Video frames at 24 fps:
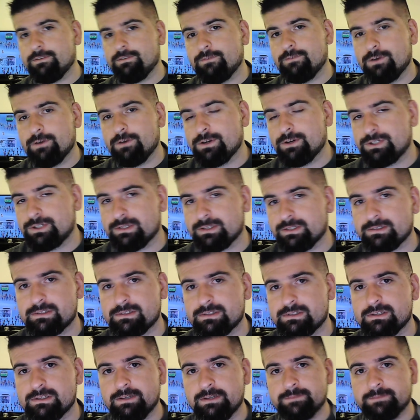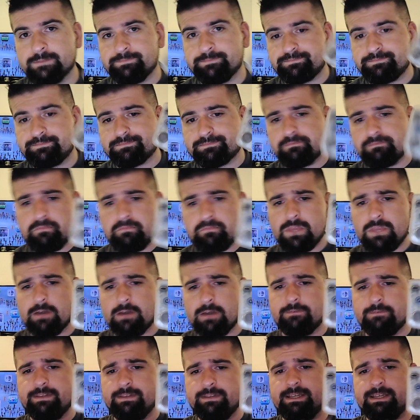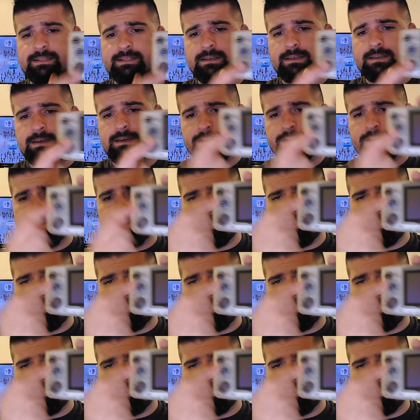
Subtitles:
versions of these. There's